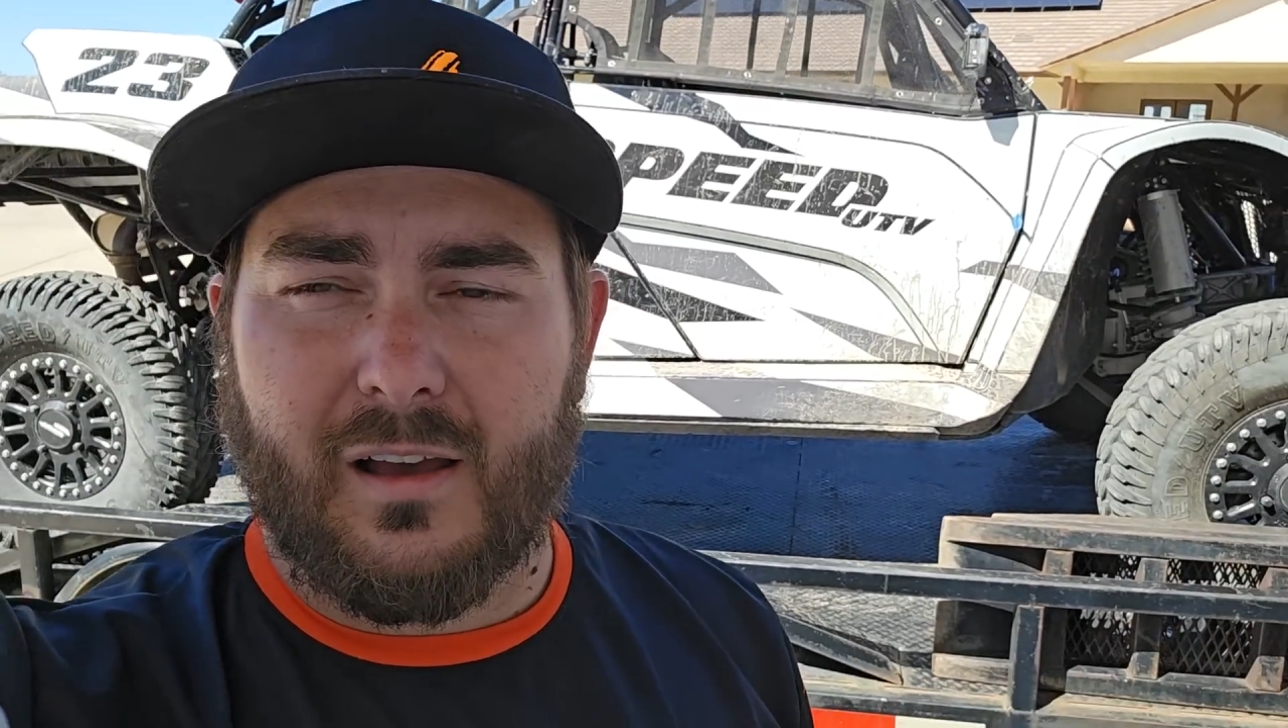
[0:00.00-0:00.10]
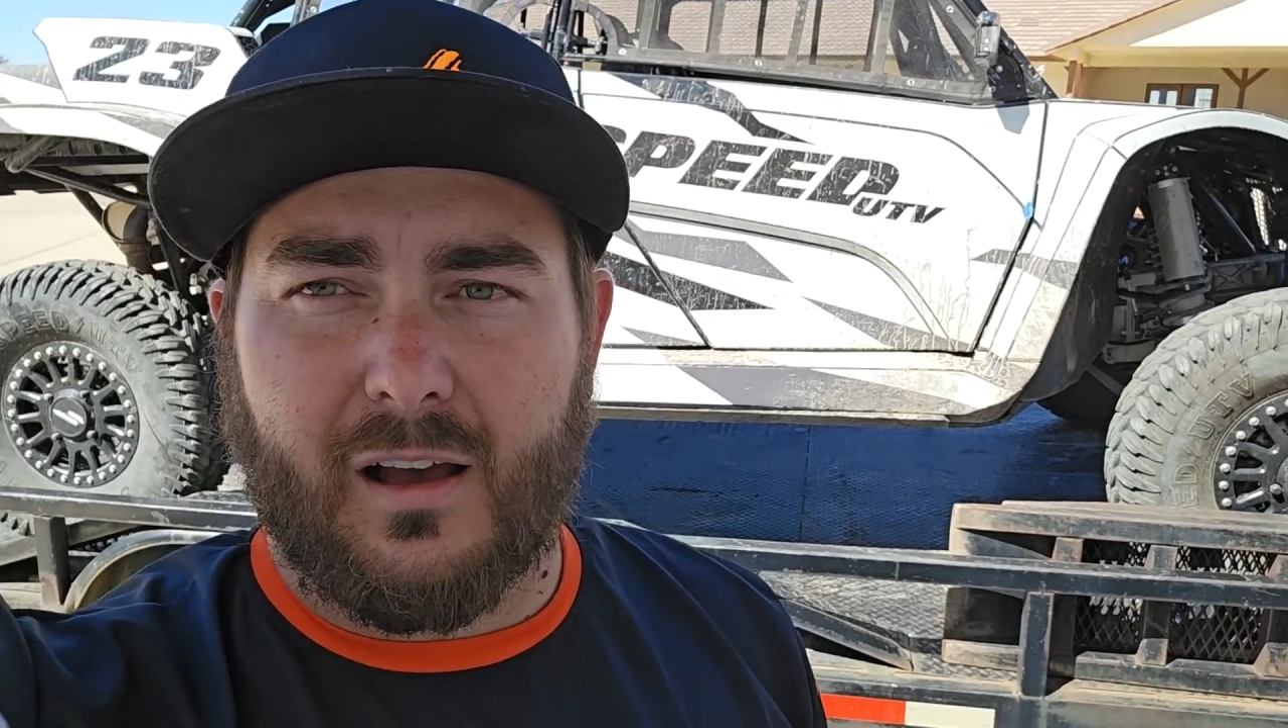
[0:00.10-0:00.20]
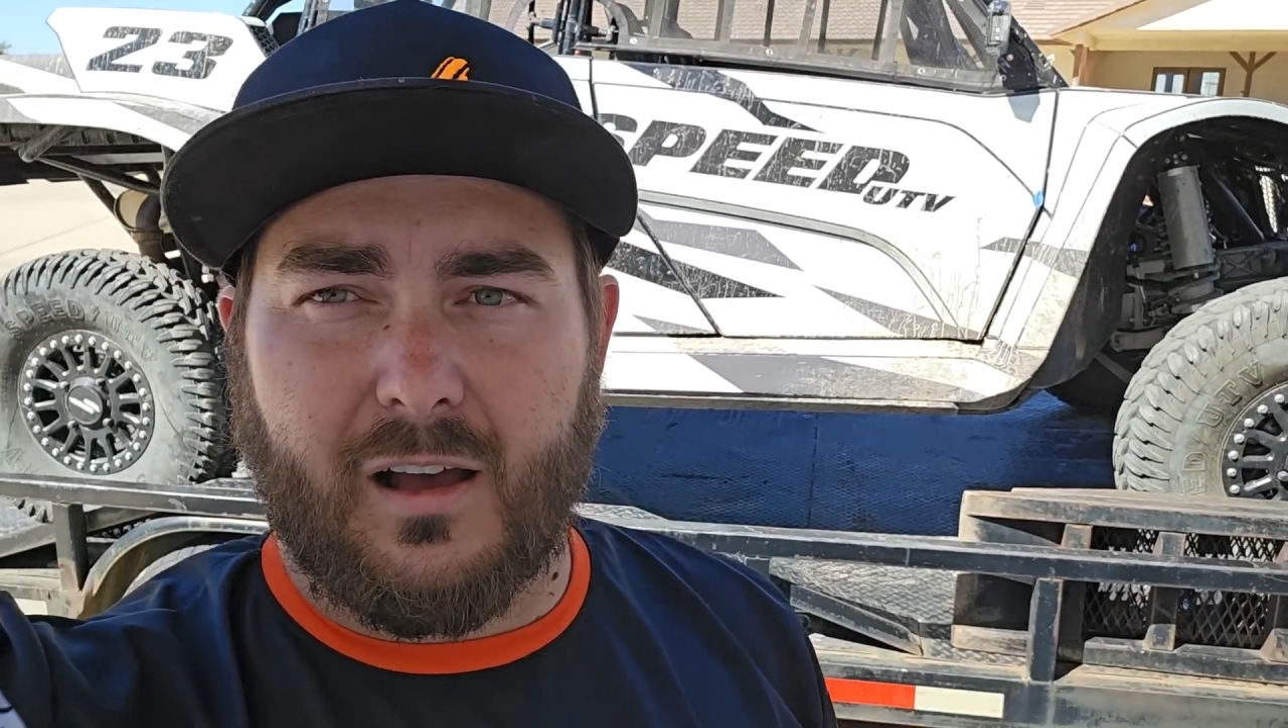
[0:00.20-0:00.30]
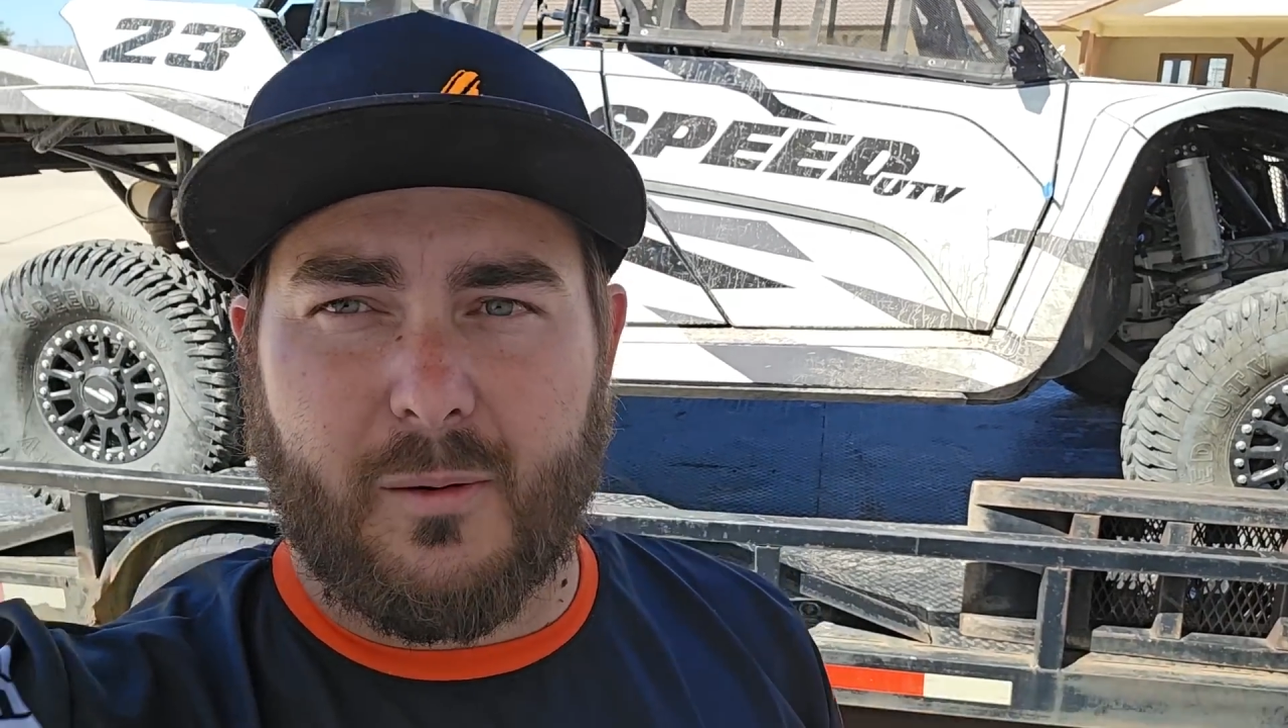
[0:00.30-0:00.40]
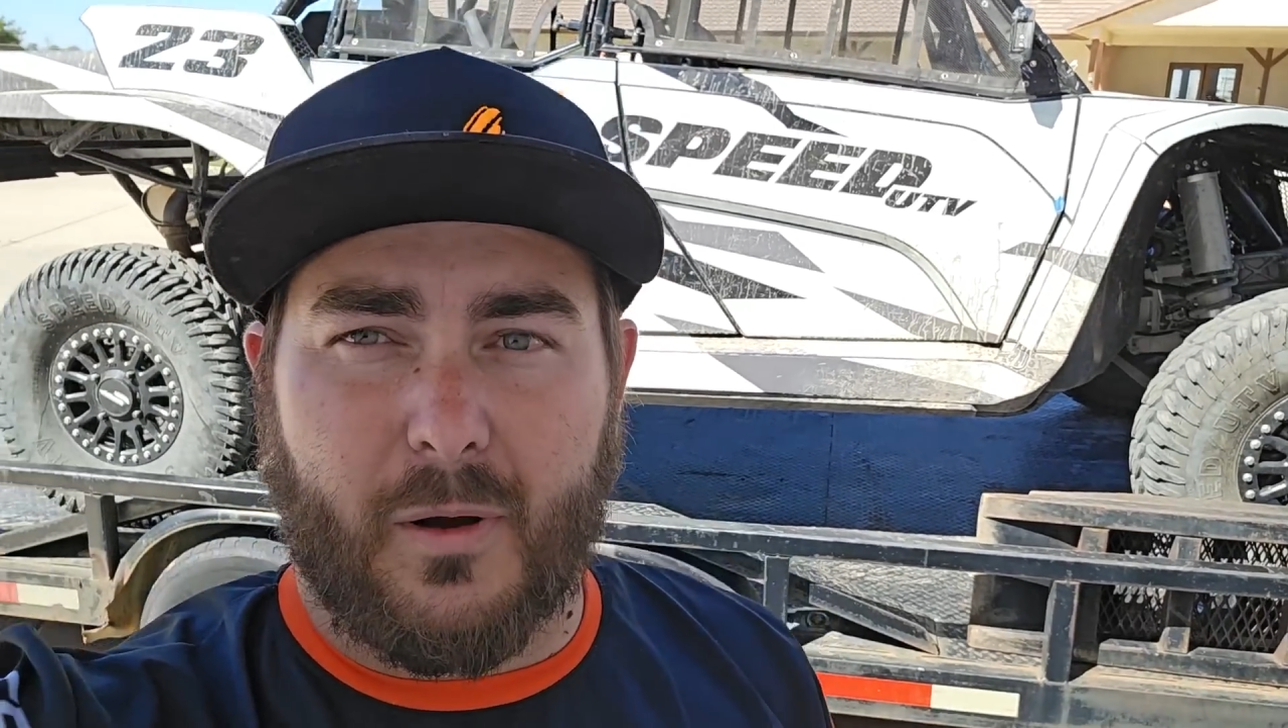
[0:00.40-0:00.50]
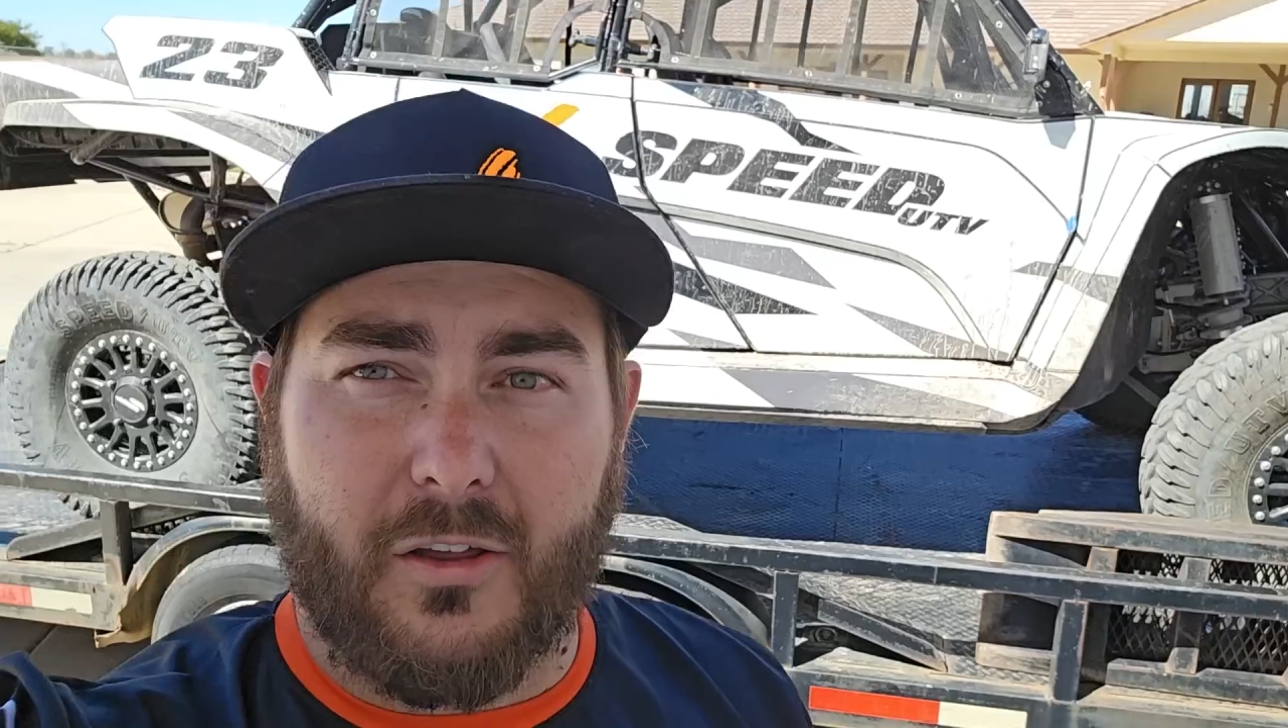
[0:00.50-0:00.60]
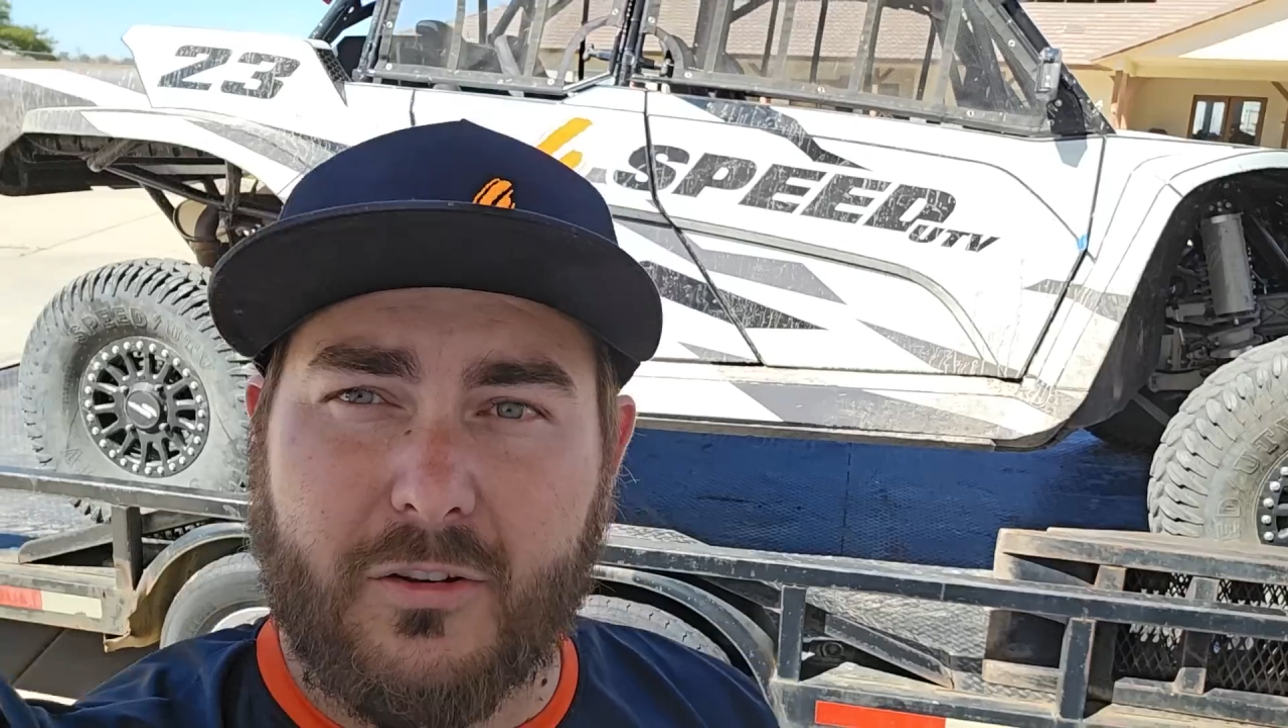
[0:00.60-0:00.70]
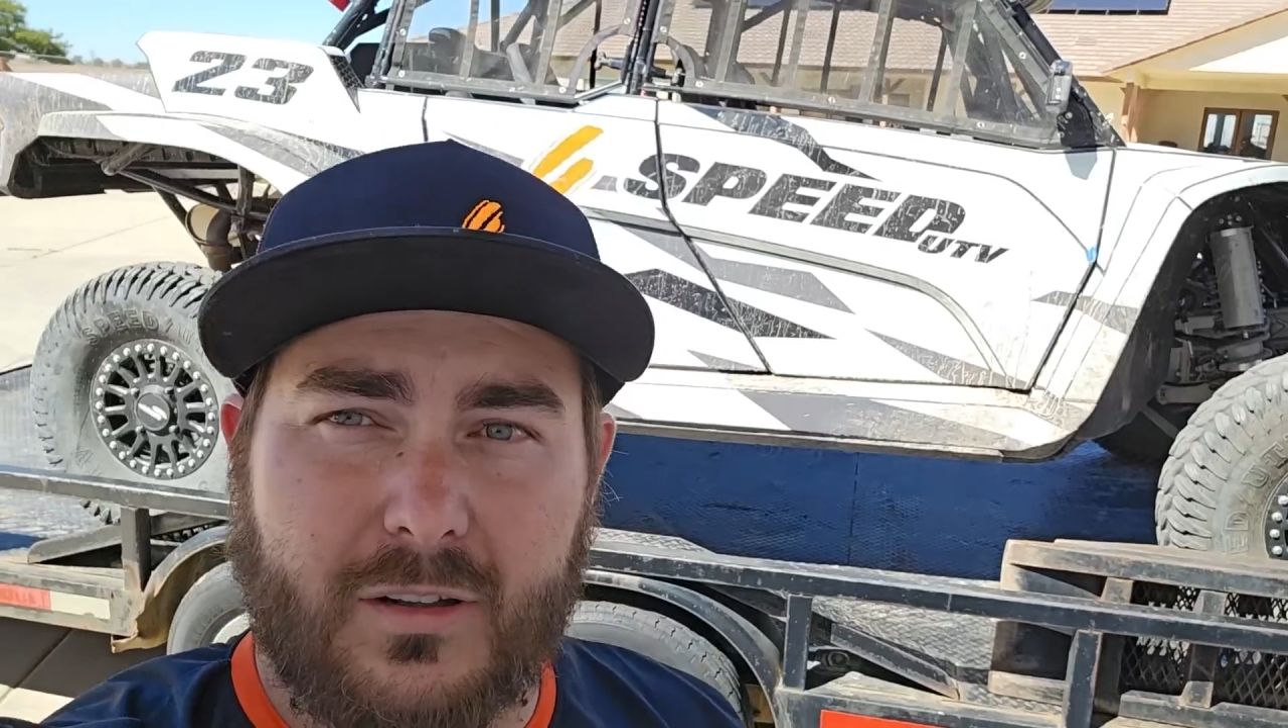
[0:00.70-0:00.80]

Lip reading: Other